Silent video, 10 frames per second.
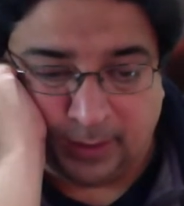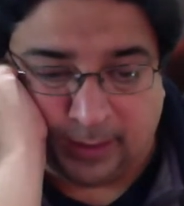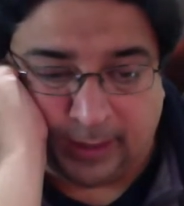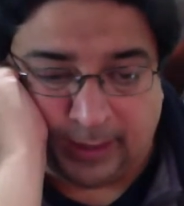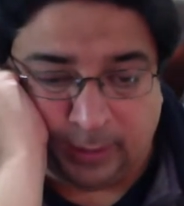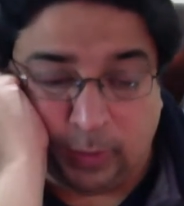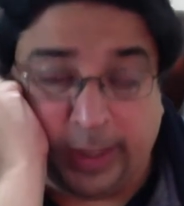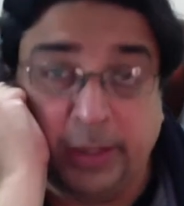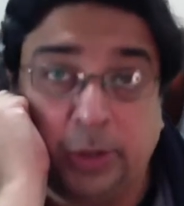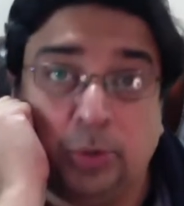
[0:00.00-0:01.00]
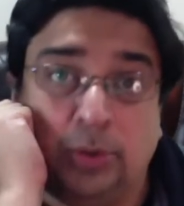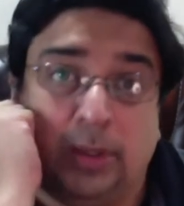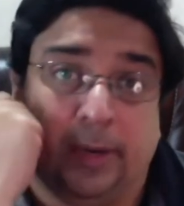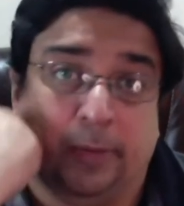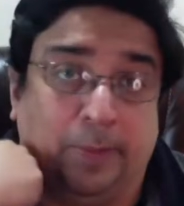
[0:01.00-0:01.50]
I went to
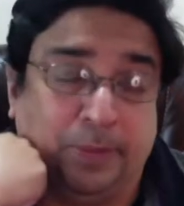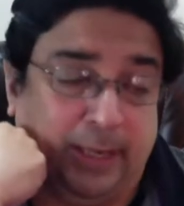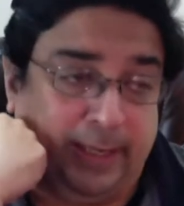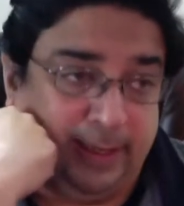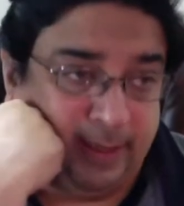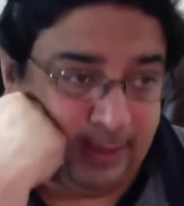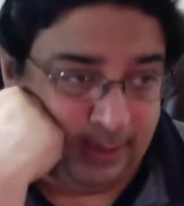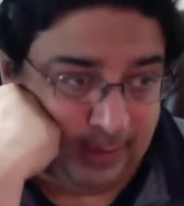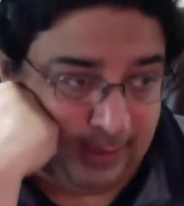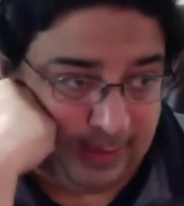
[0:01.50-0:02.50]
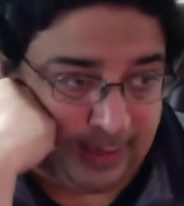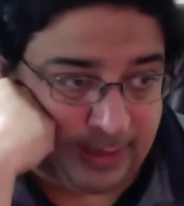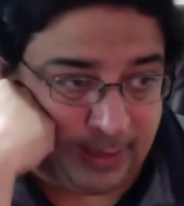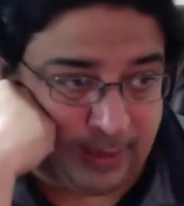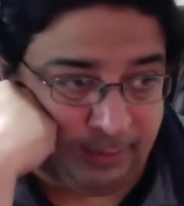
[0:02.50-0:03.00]
that website and
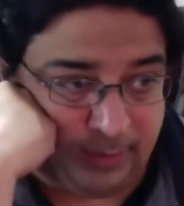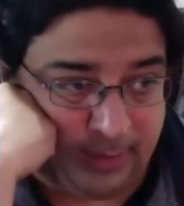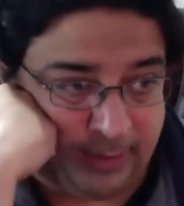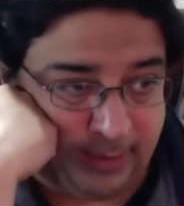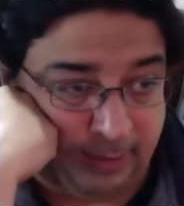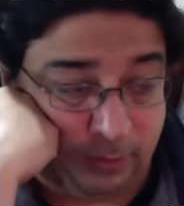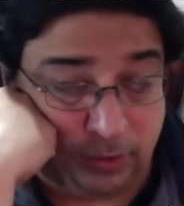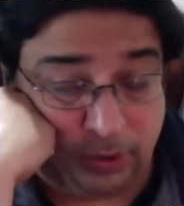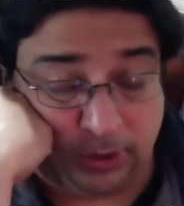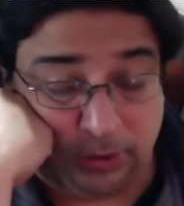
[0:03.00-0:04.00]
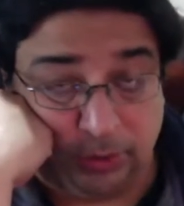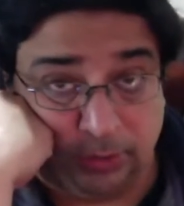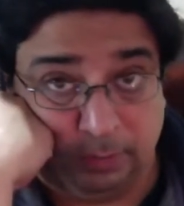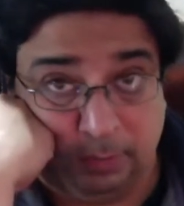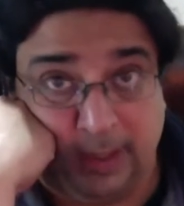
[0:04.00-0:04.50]
asked them that I want to
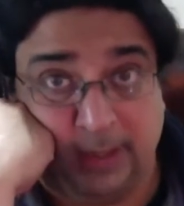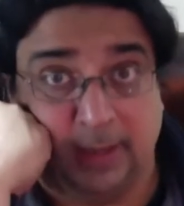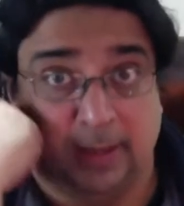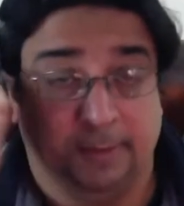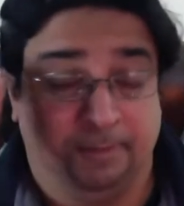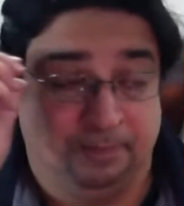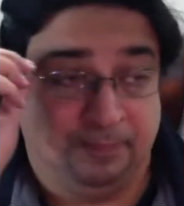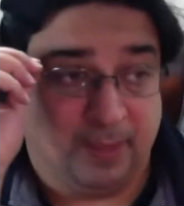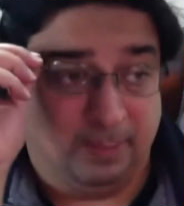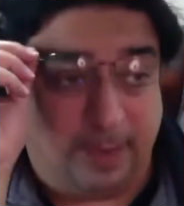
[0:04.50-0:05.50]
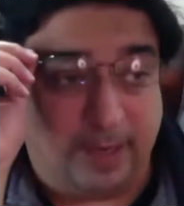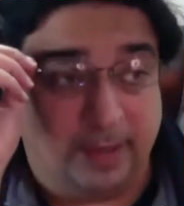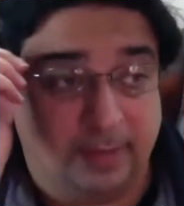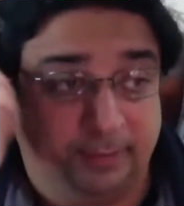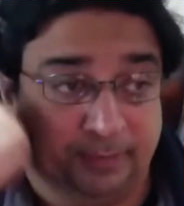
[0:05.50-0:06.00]
place a
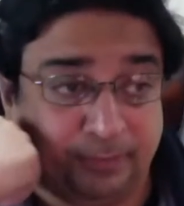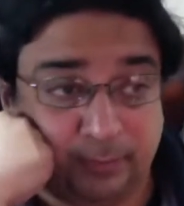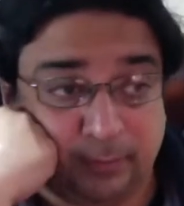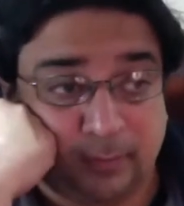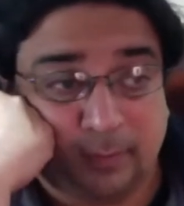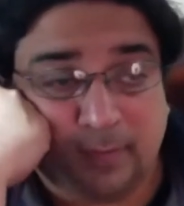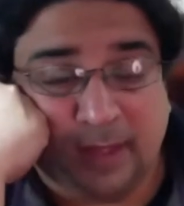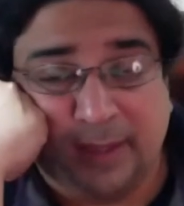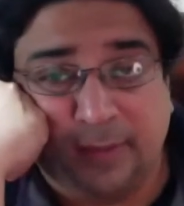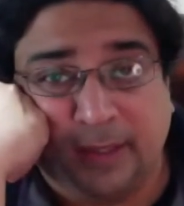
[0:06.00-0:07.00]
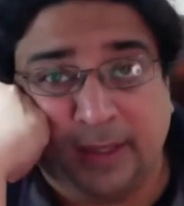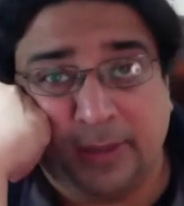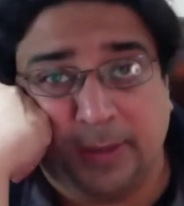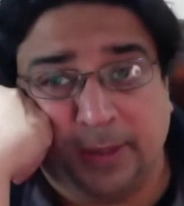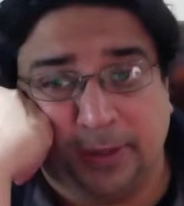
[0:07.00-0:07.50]
banner
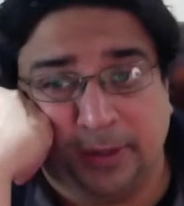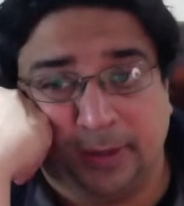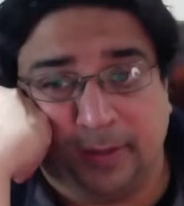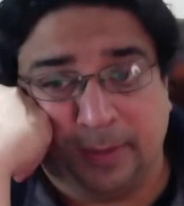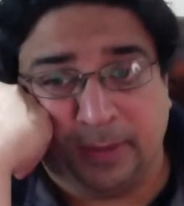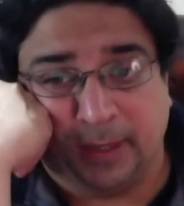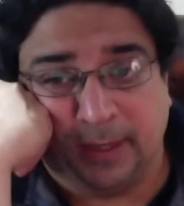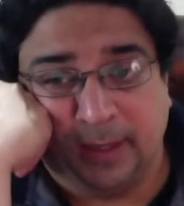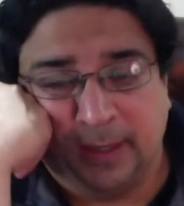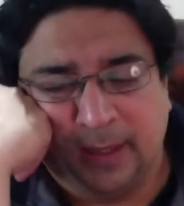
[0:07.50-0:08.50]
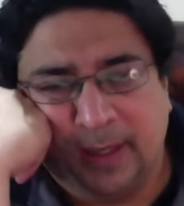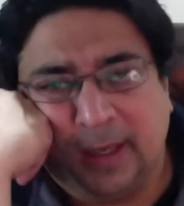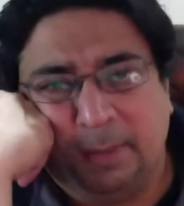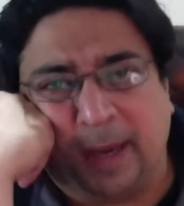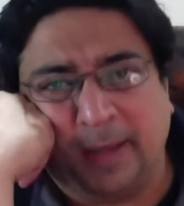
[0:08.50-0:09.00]
advertisement on your website.
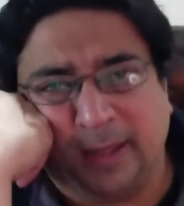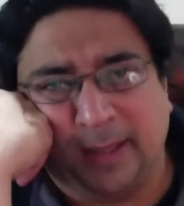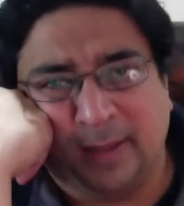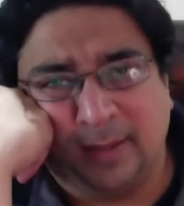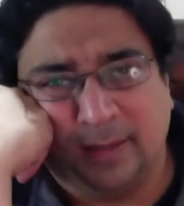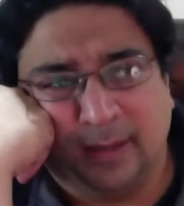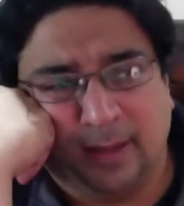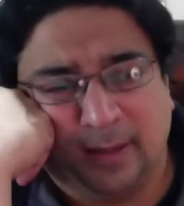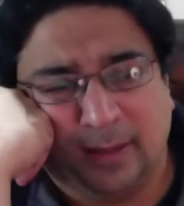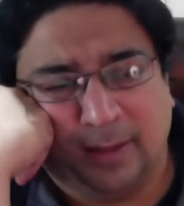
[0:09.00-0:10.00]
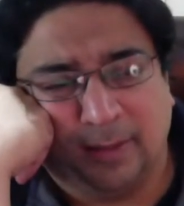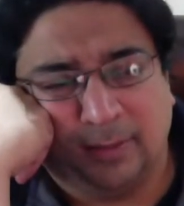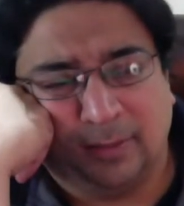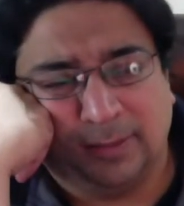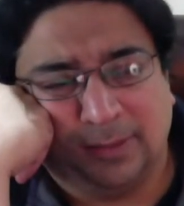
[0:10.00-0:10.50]
And back then,
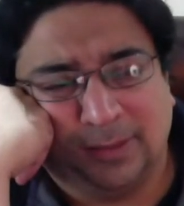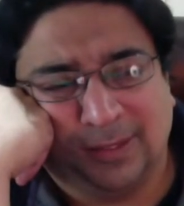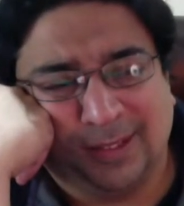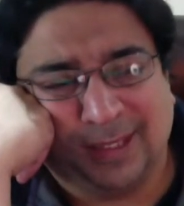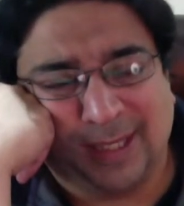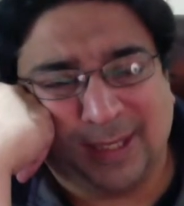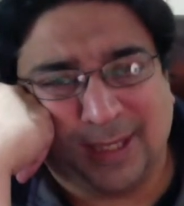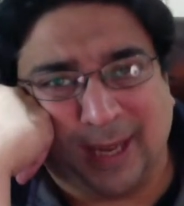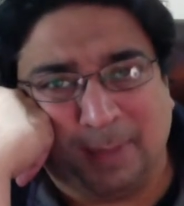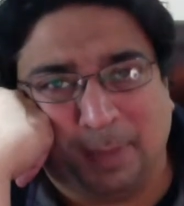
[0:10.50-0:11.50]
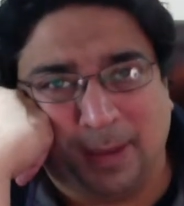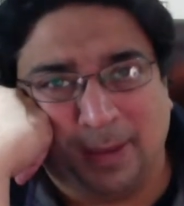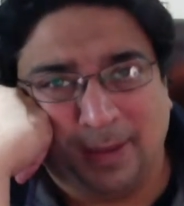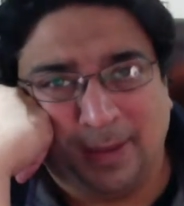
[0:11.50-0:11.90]
since Apple